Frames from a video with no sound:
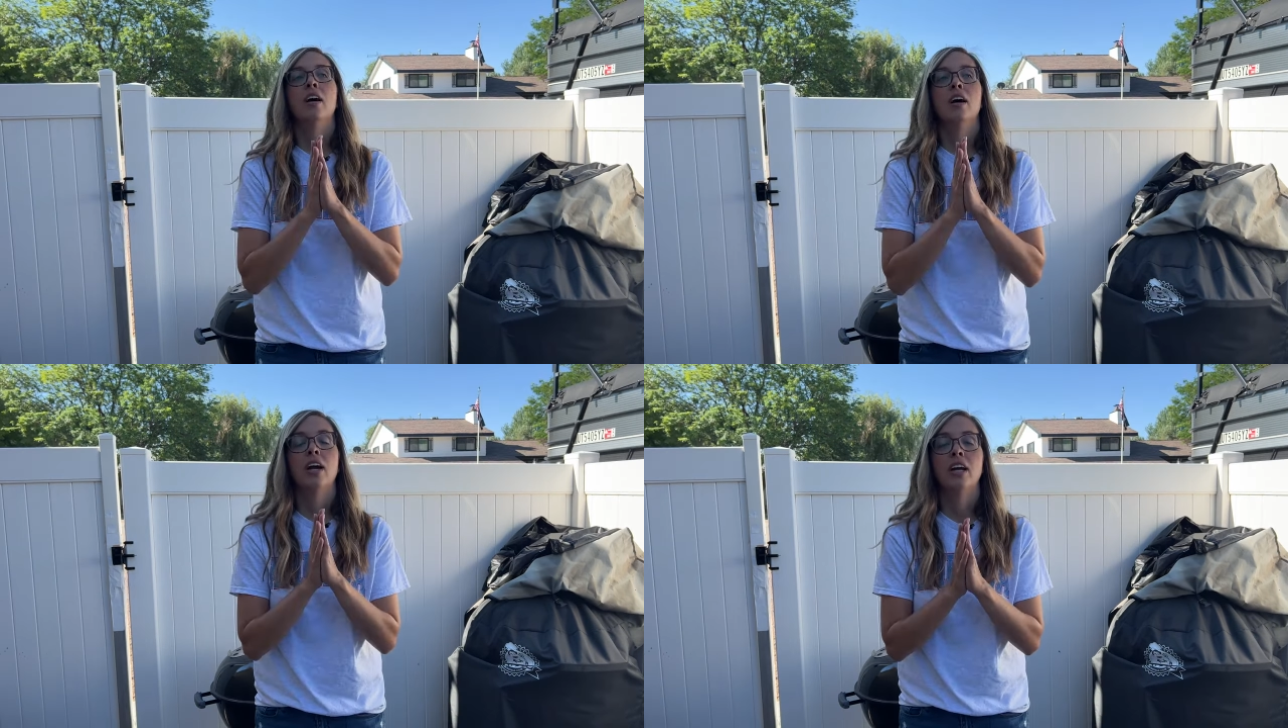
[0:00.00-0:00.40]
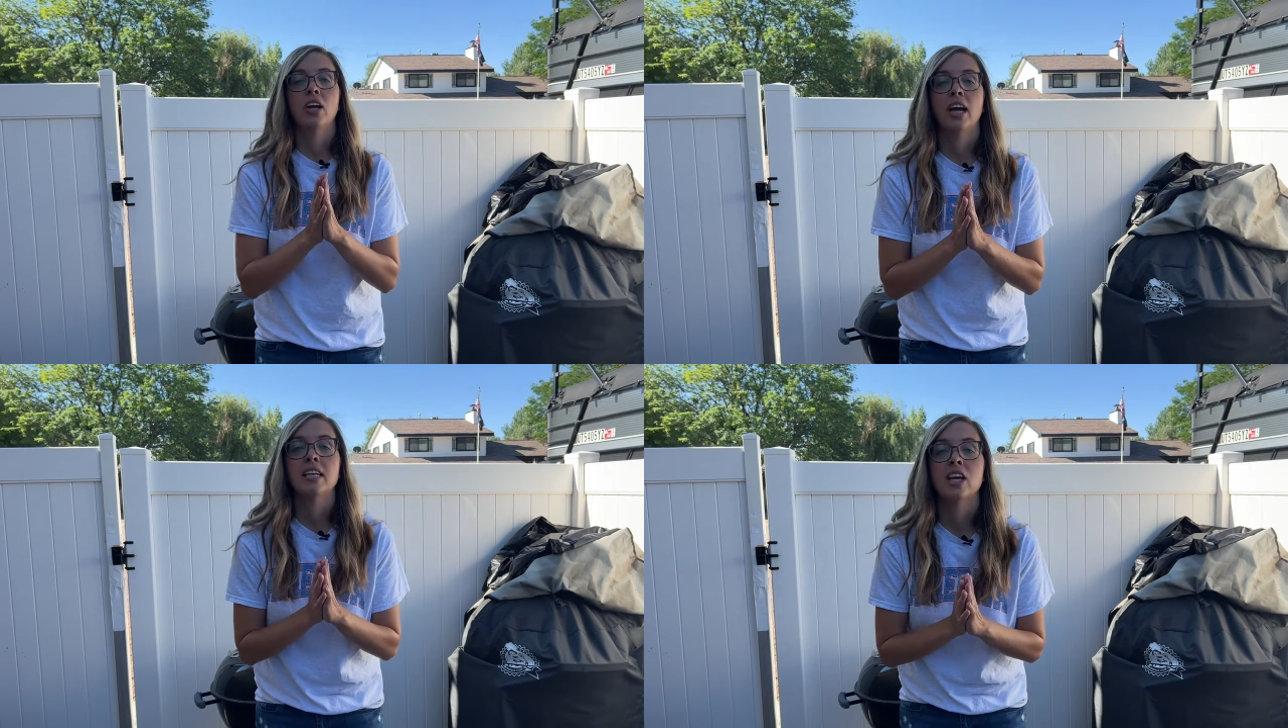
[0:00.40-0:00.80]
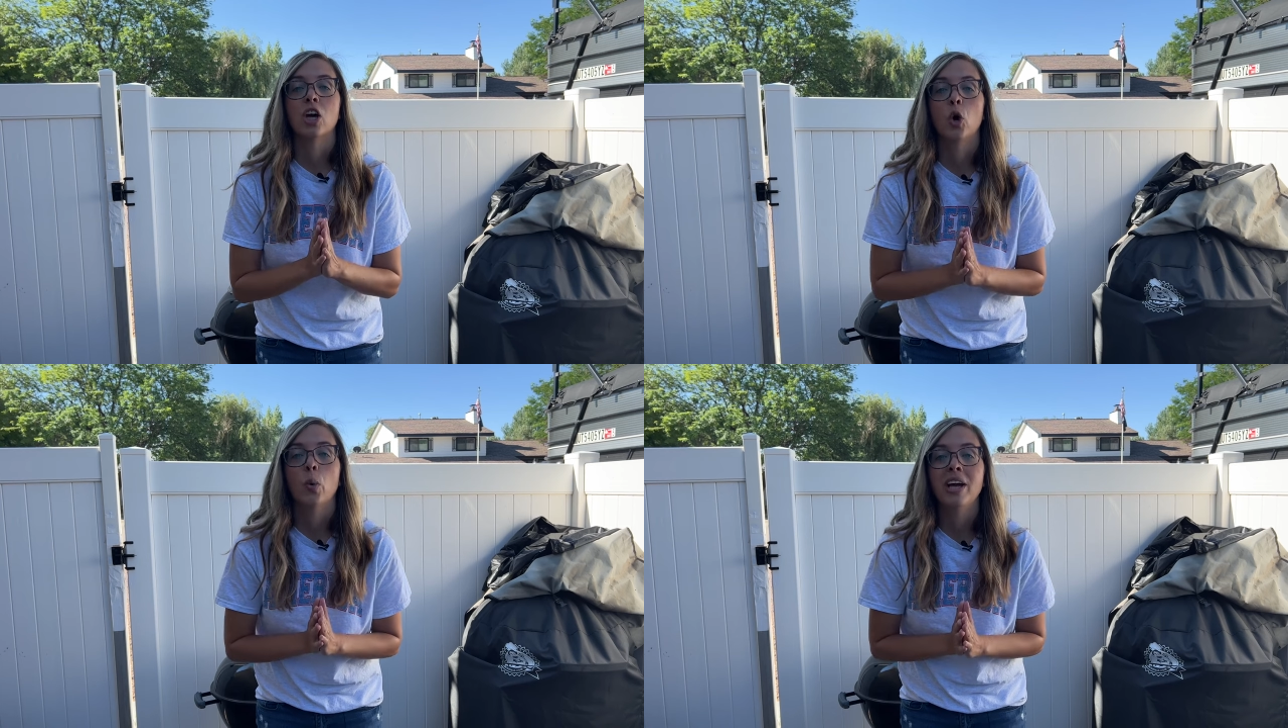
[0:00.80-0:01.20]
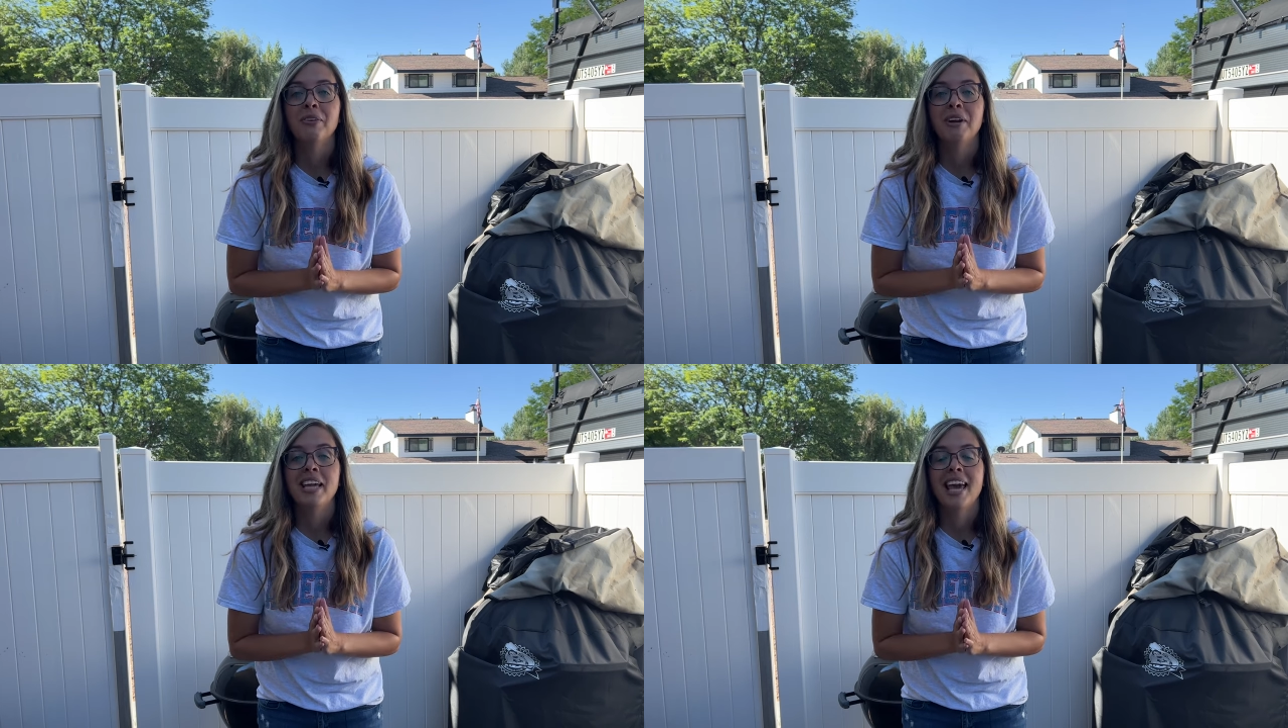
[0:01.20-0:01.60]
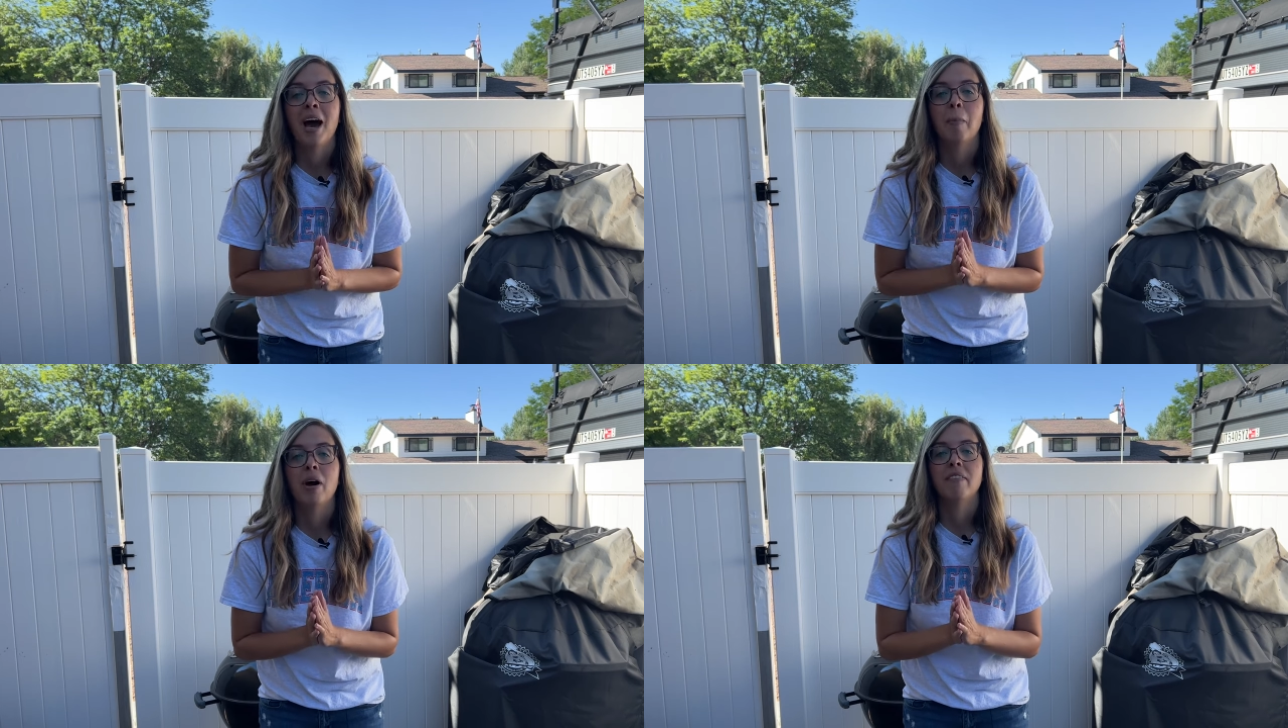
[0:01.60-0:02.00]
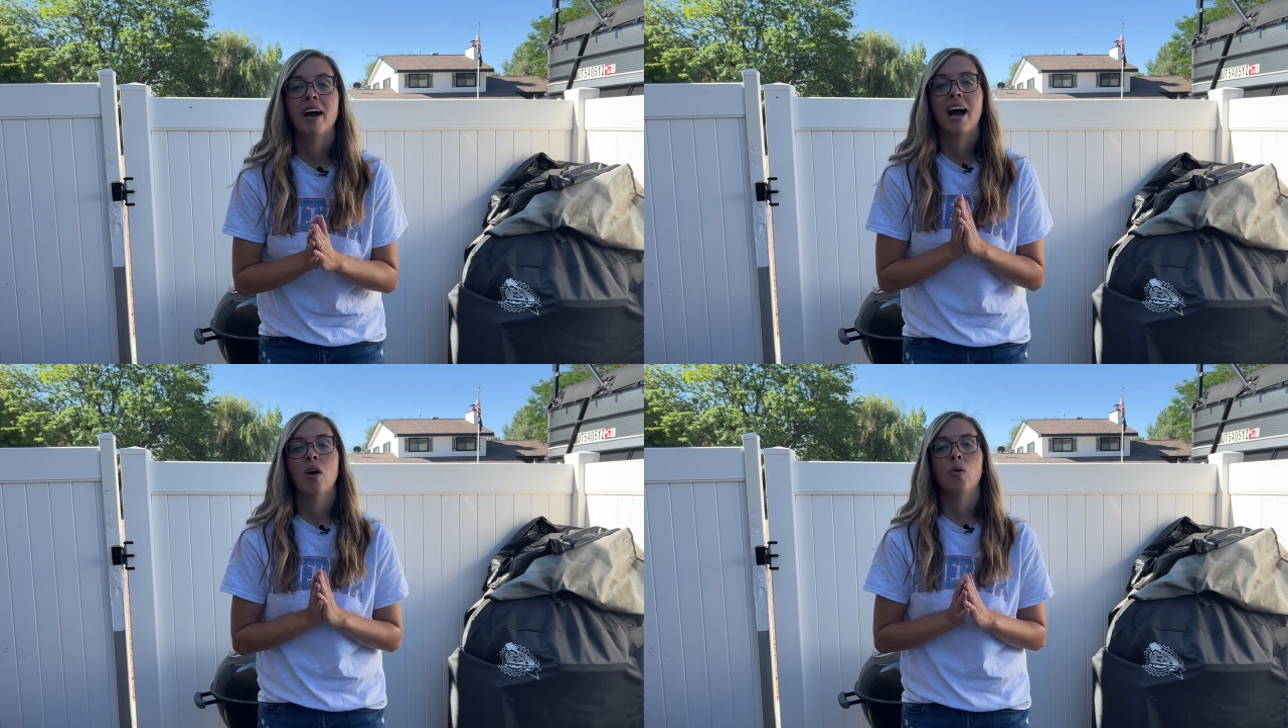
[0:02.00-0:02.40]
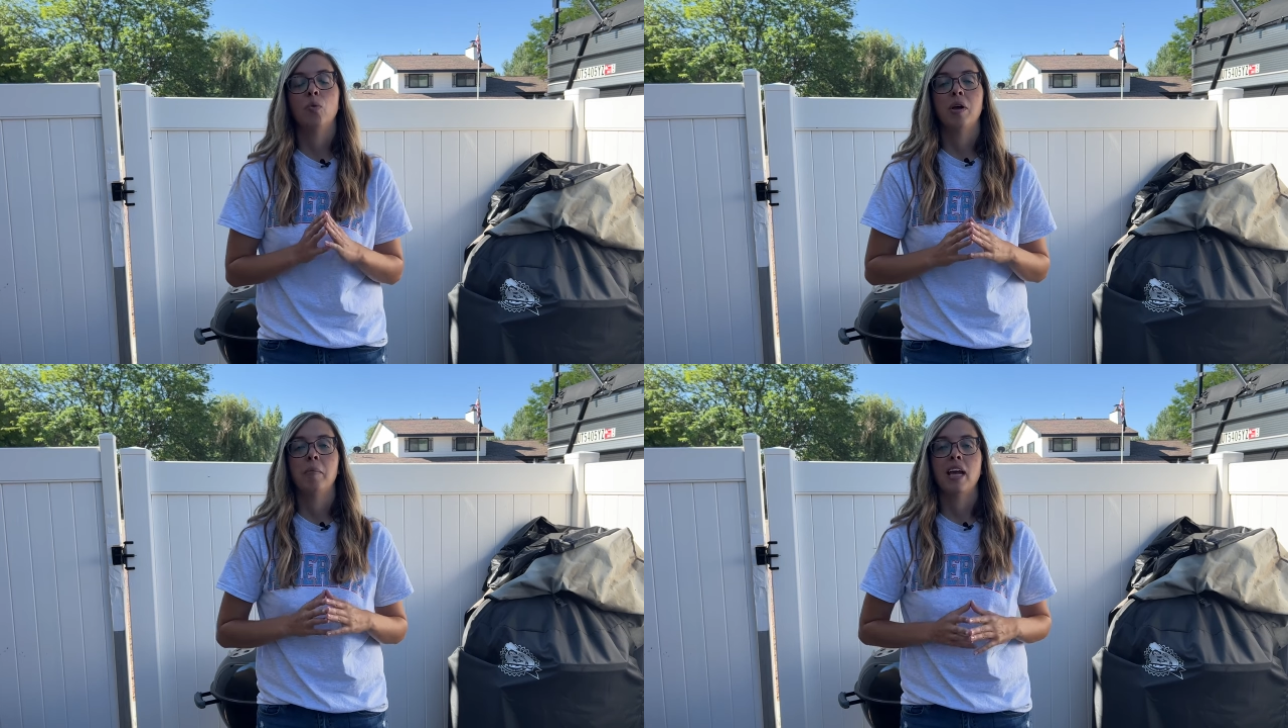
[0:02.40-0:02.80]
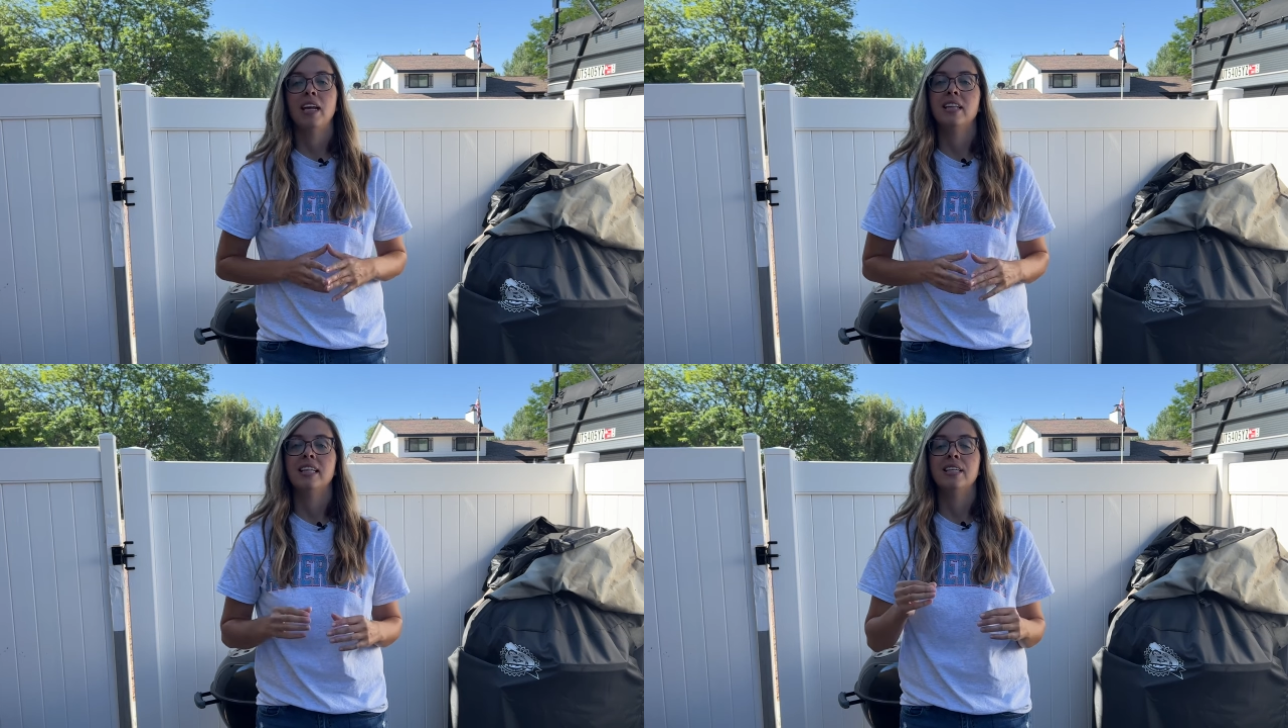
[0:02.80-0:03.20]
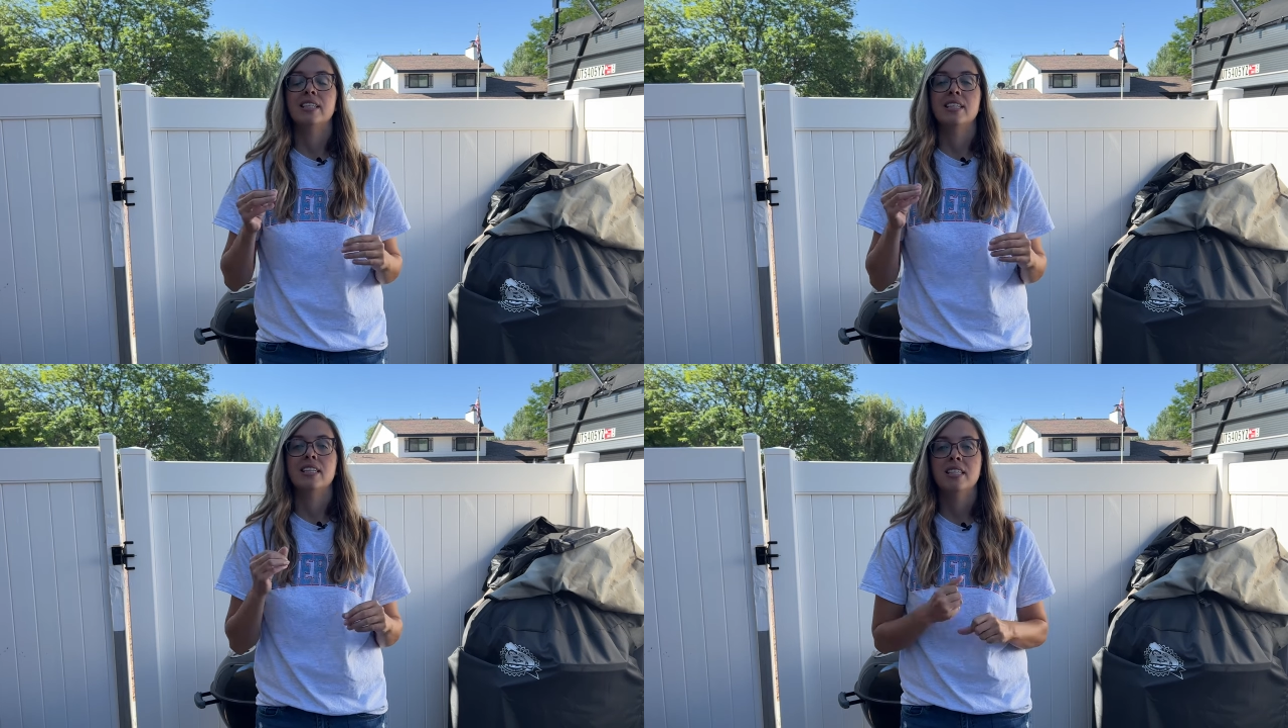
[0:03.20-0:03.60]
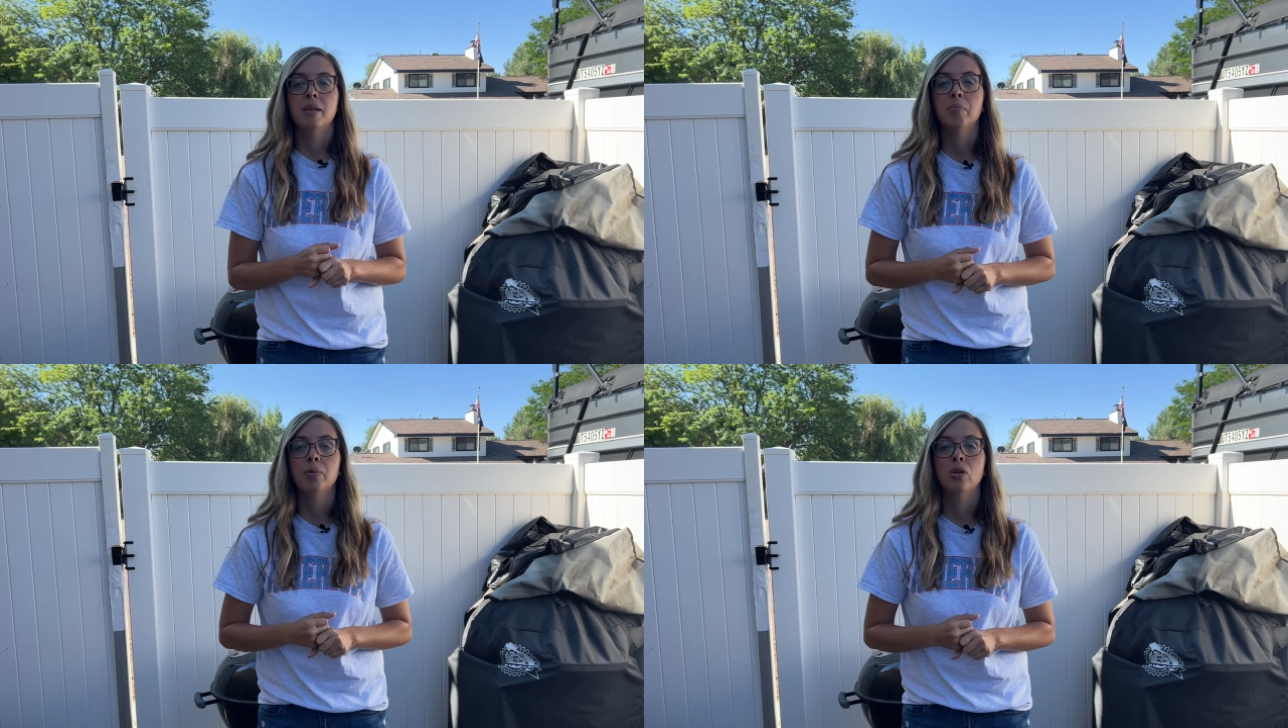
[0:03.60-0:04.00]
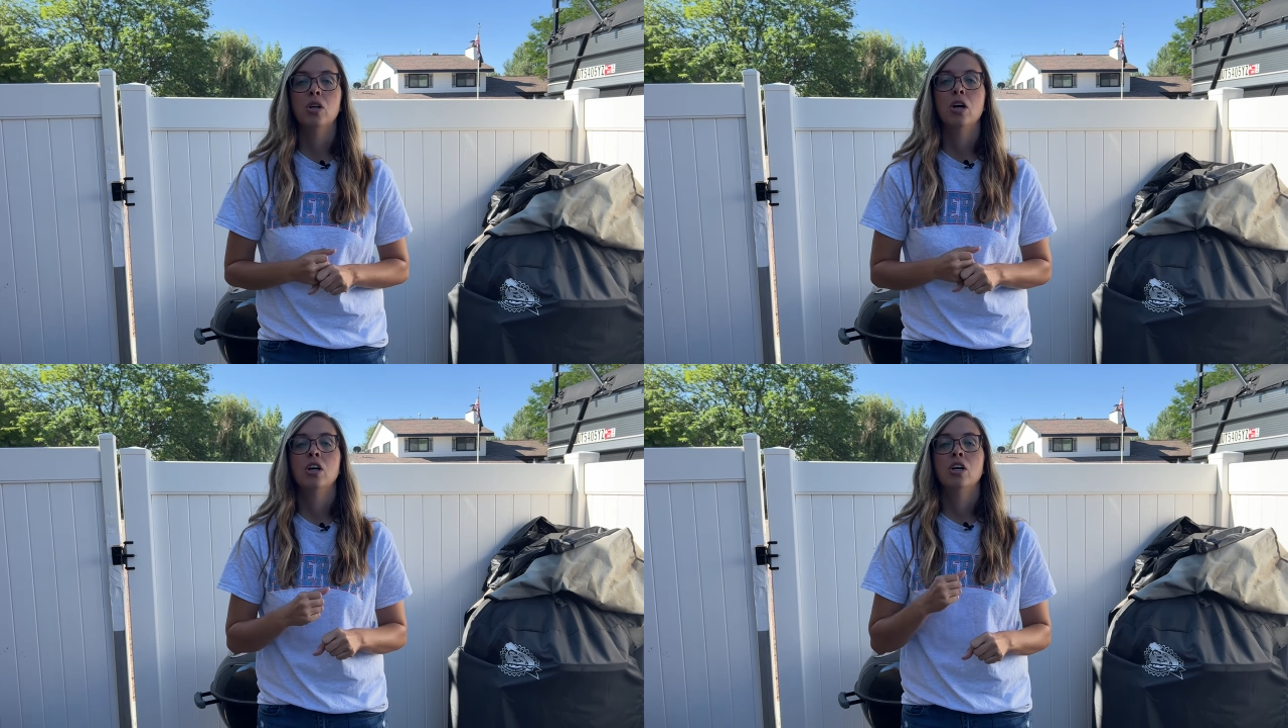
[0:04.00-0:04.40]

All right, you guys, quick recap of how we made these simple